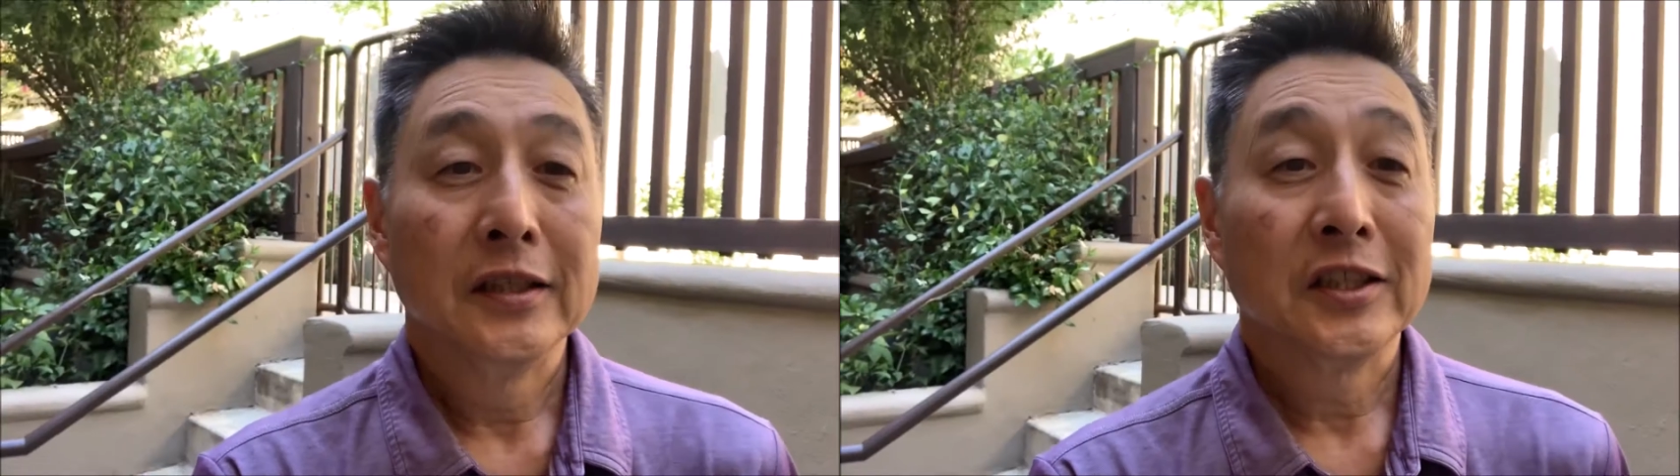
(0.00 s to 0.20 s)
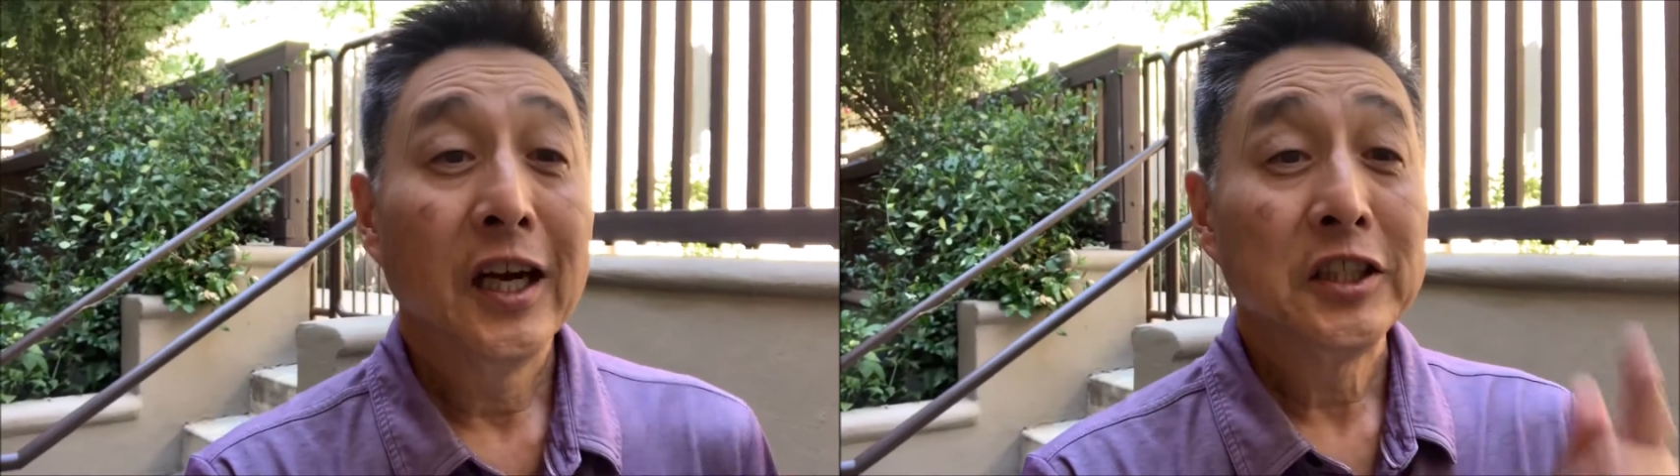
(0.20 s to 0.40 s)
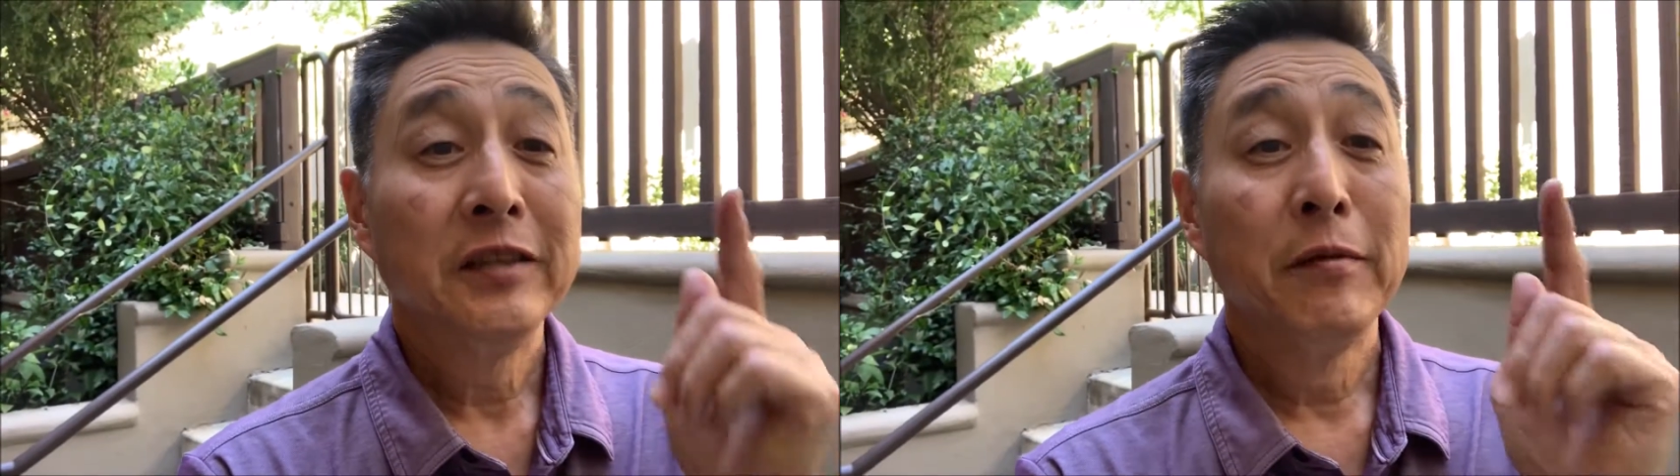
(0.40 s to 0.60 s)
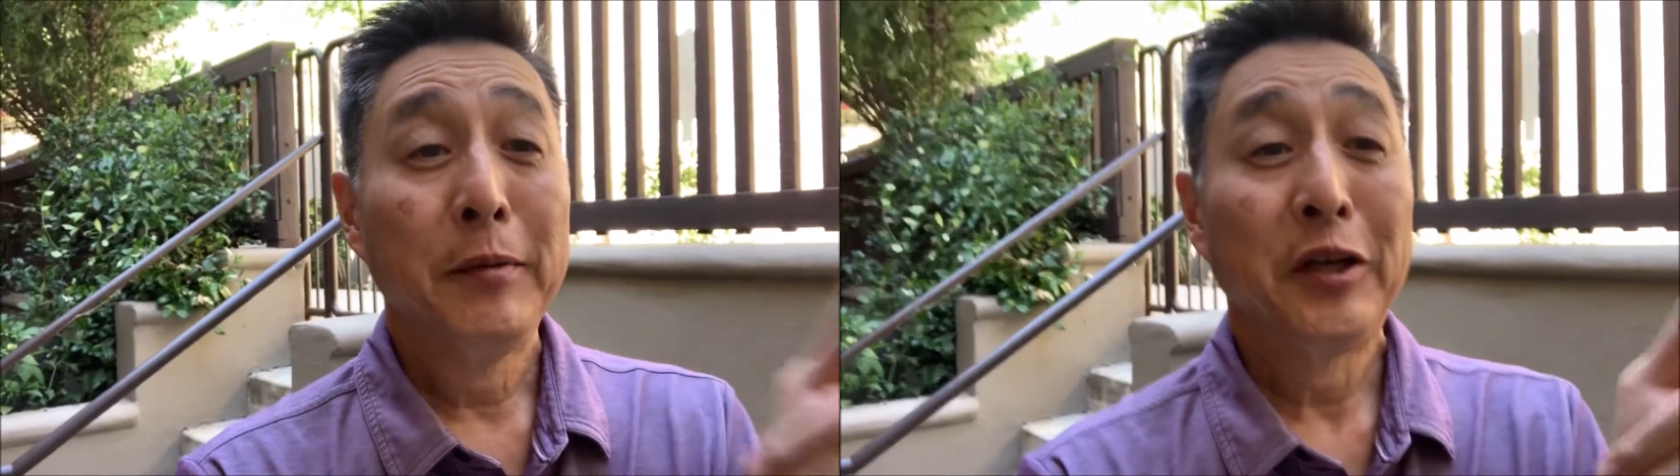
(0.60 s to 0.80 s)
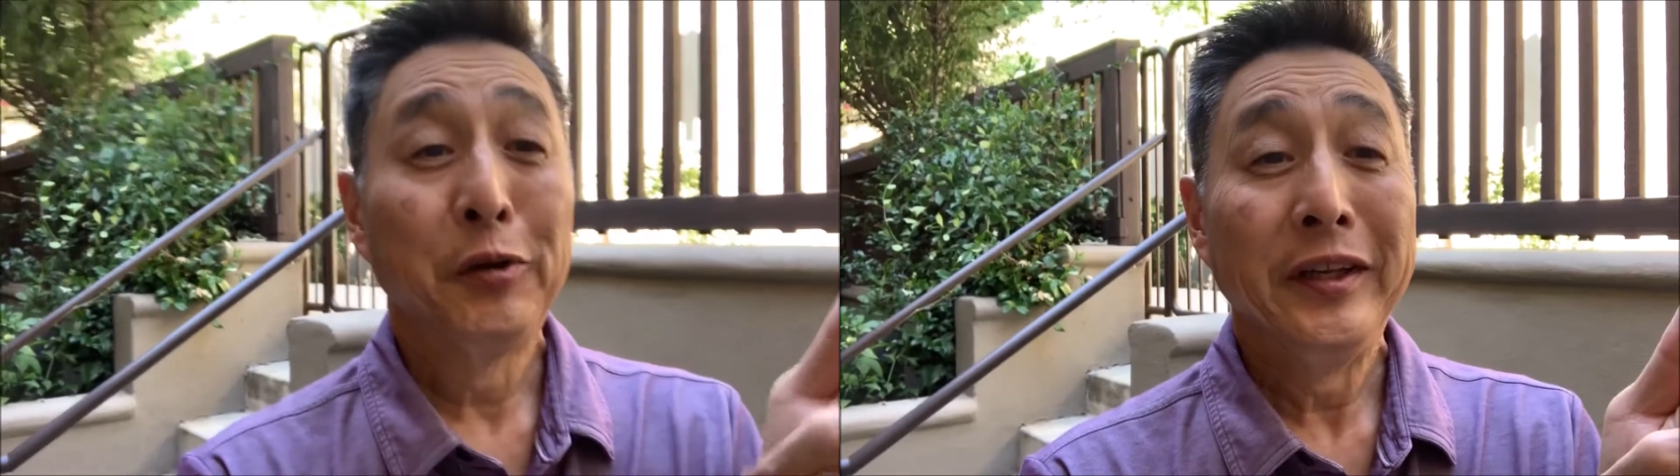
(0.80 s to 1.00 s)
Scott
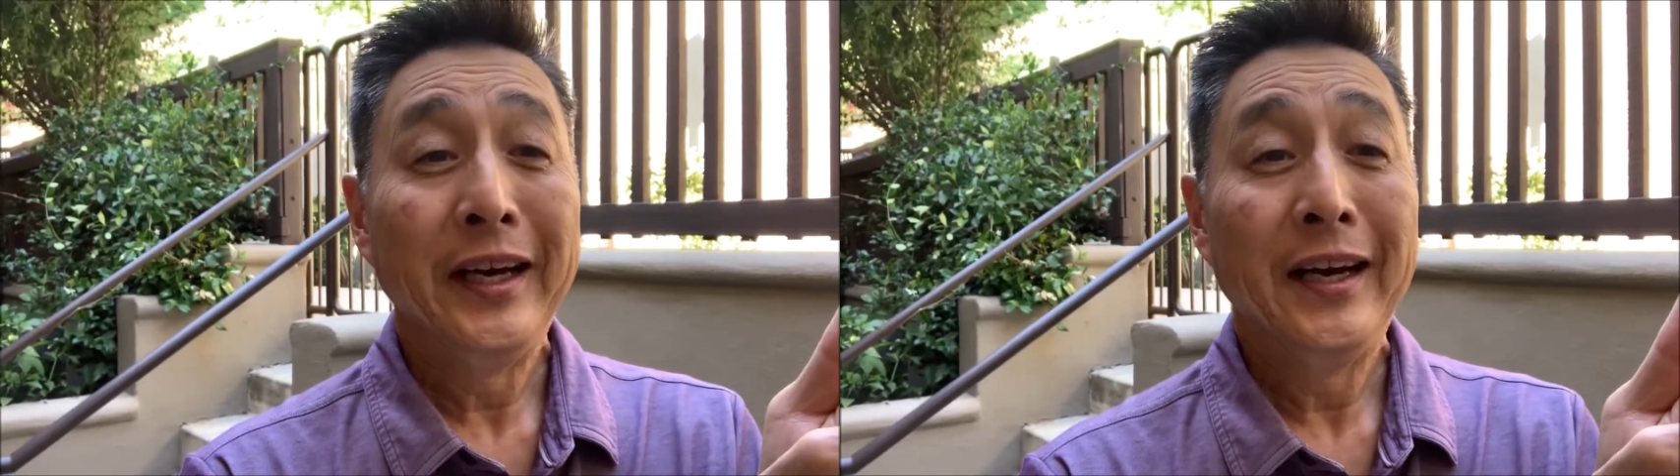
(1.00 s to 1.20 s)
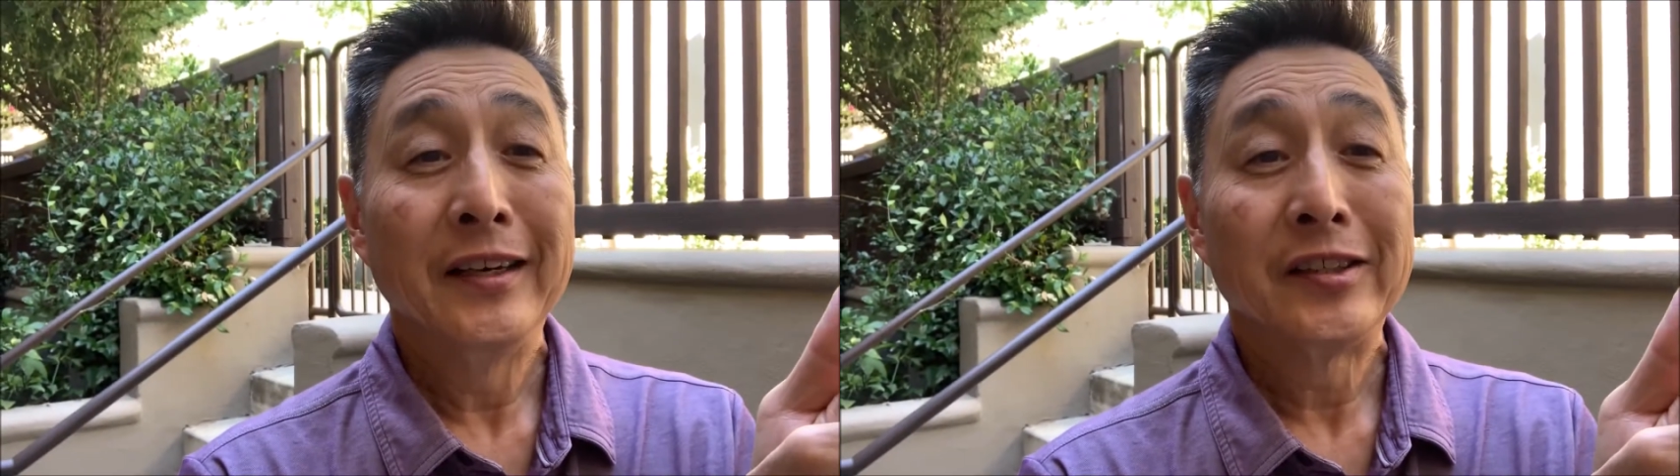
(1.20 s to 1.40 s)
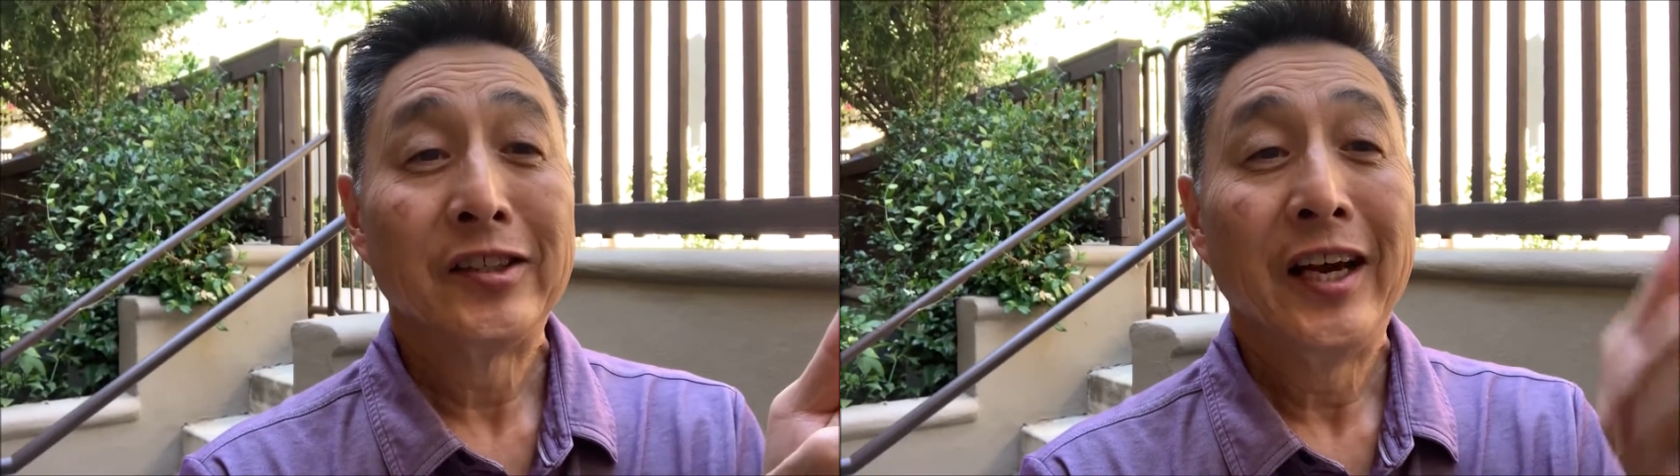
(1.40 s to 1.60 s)
Shimamoto in the house,